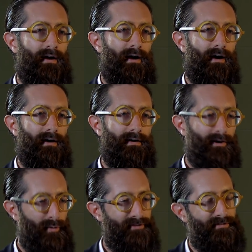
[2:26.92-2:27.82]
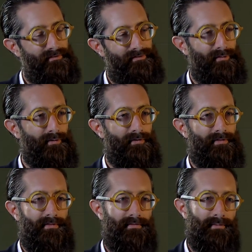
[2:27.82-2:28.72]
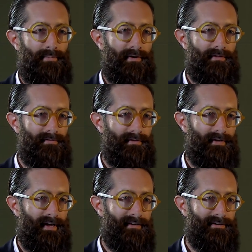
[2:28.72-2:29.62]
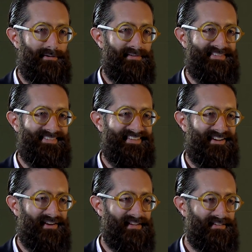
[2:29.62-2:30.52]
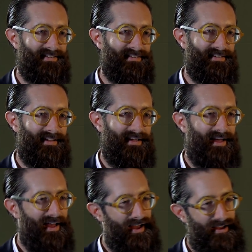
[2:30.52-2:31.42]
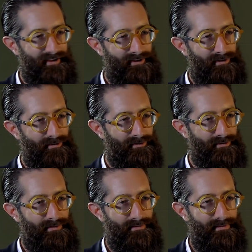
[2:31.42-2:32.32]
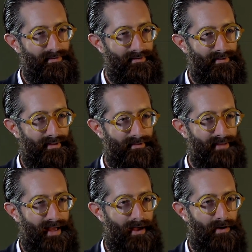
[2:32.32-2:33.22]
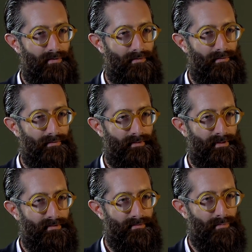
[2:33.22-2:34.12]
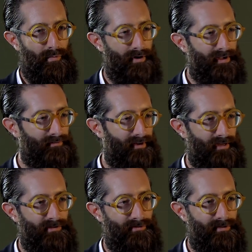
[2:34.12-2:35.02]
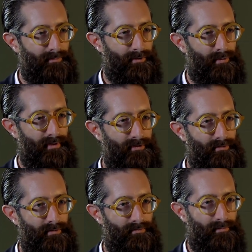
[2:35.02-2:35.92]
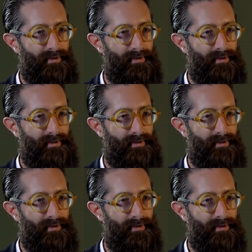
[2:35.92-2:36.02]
A question for the both of you, Kengo, Erieta. Could you tell us how this working relationship between the two of you